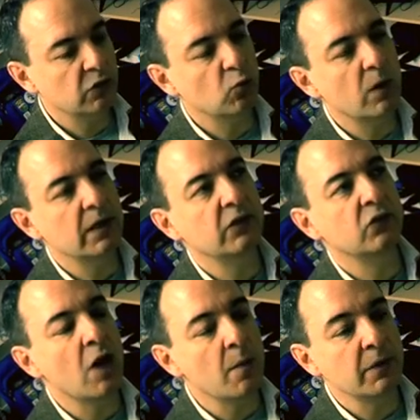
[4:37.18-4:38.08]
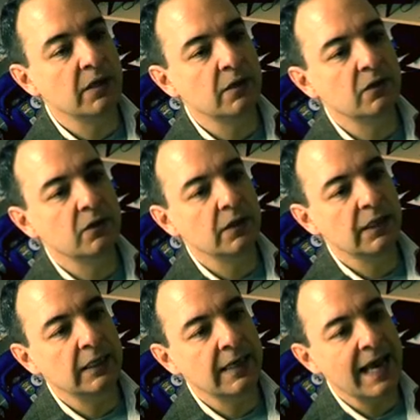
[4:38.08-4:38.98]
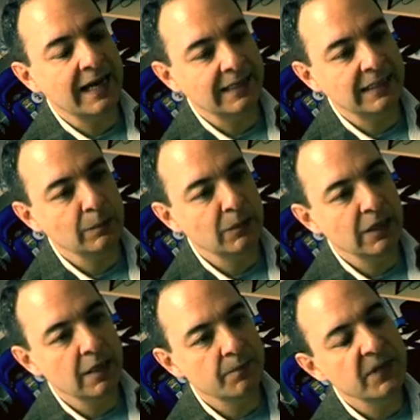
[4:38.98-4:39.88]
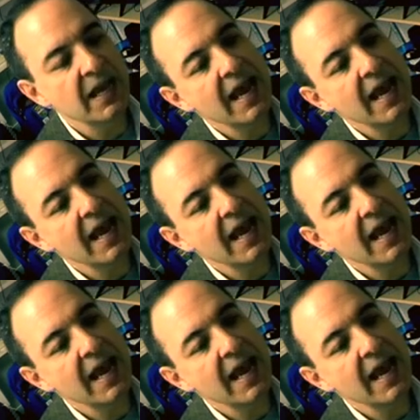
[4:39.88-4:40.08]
is what is dominant in academia